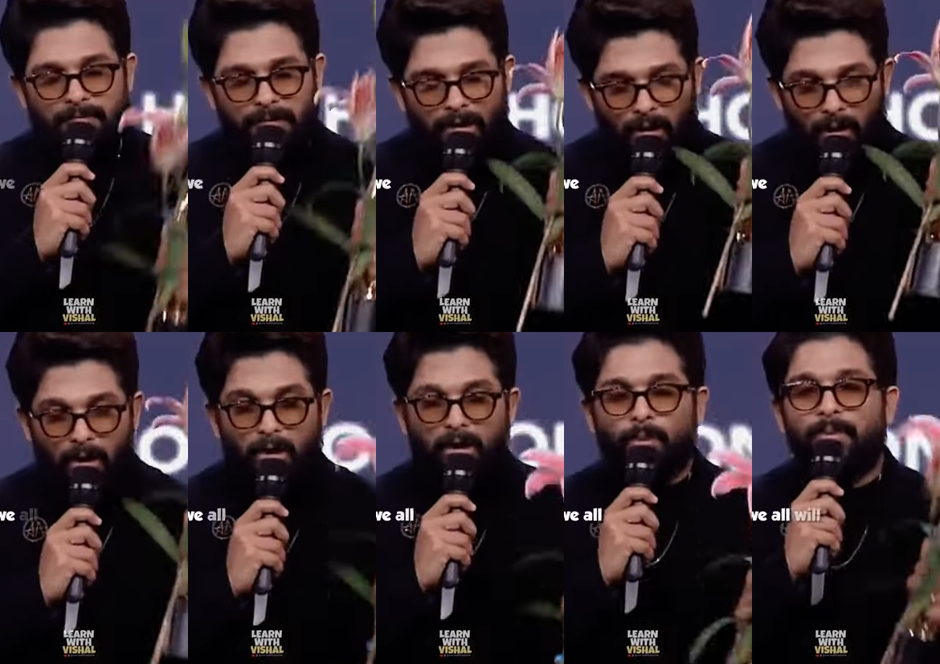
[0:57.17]
we
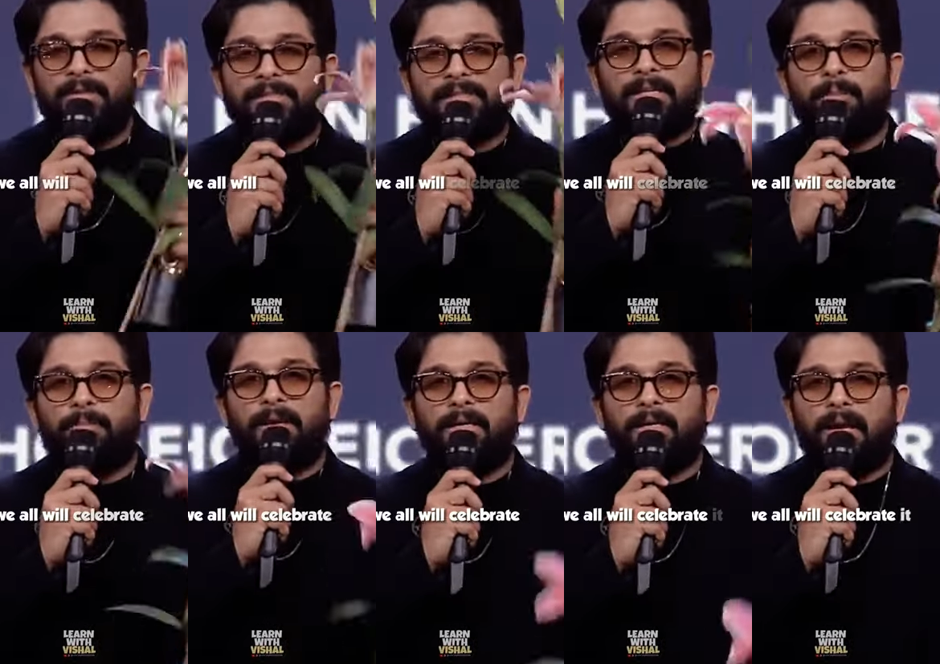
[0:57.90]
all will
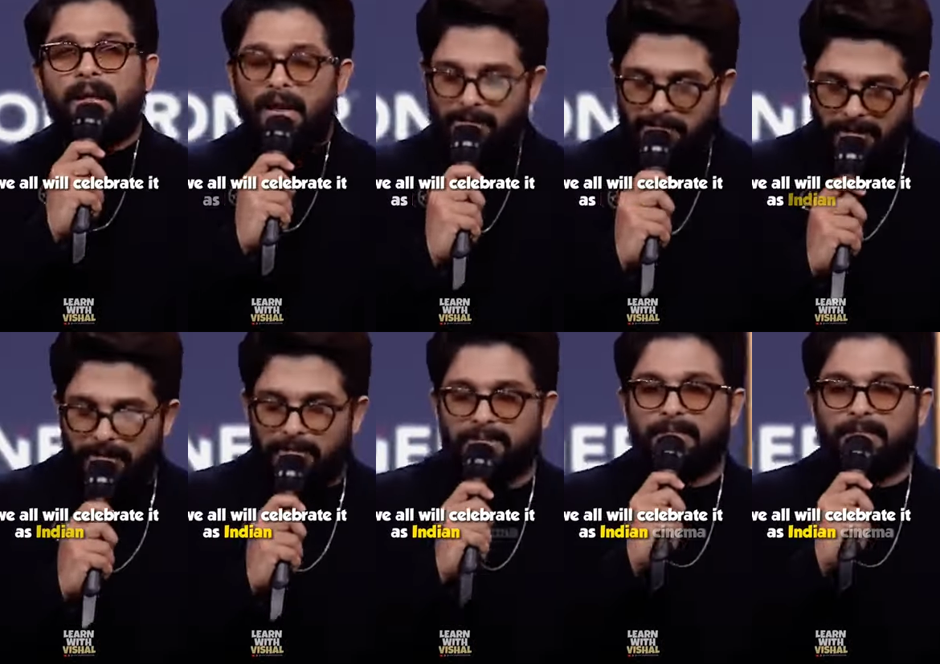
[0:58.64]
celebrate it as Indian